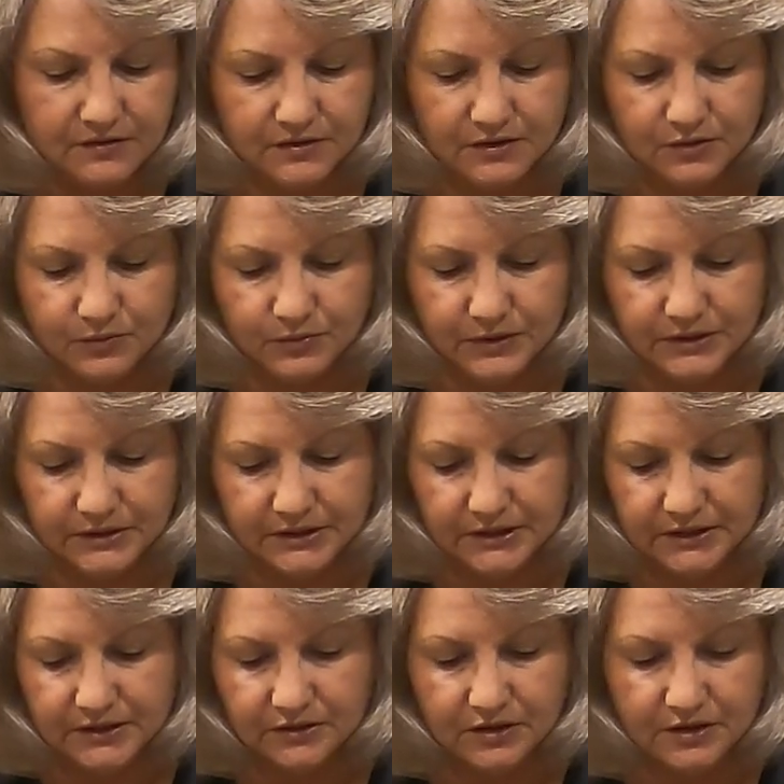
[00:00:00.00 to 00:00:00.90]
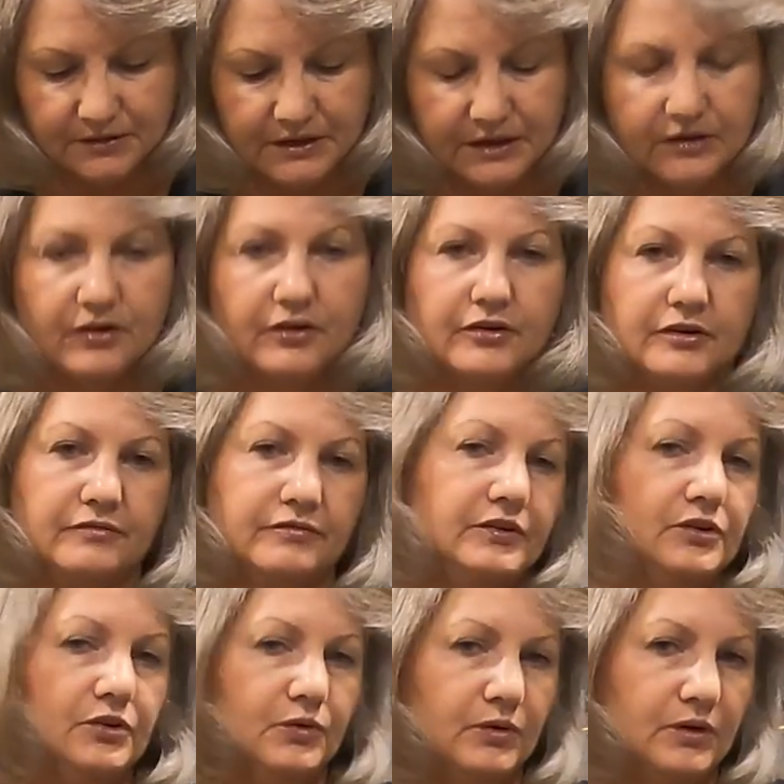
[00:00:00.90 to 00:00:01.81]
They're really not that hard if
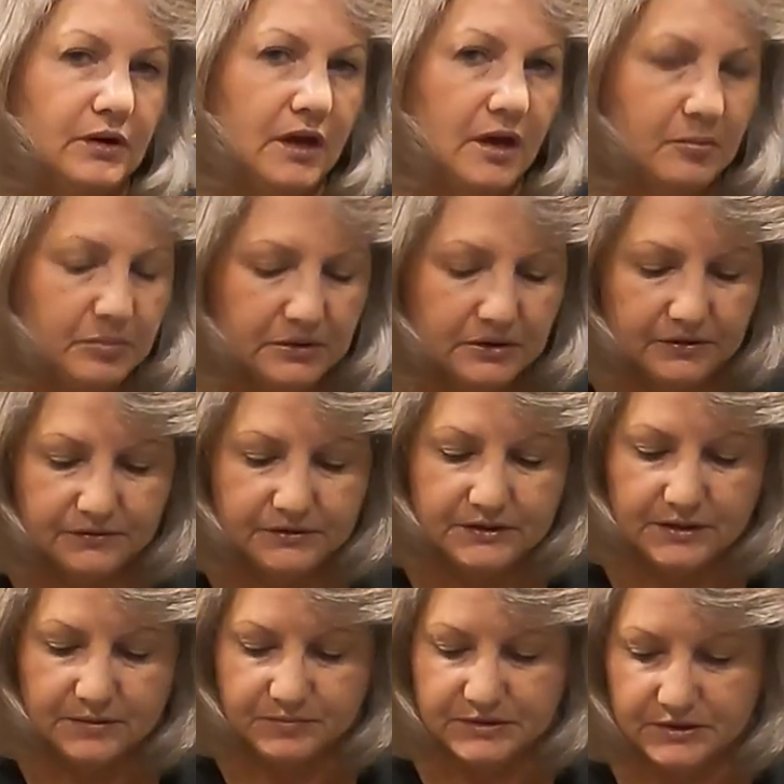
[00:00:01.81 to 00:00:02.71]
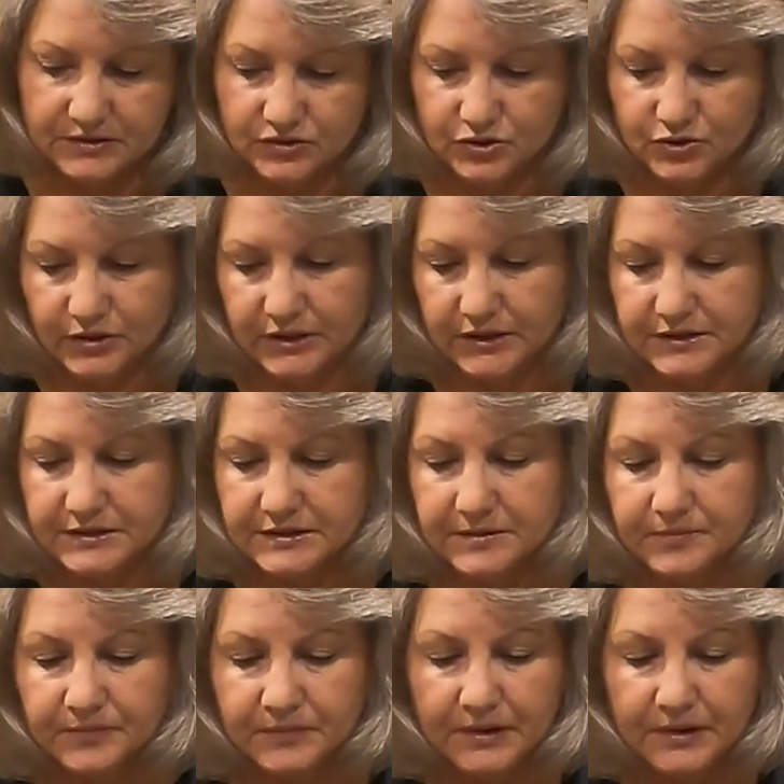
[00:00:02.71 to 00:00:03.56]
you know a couple of tips and tricks.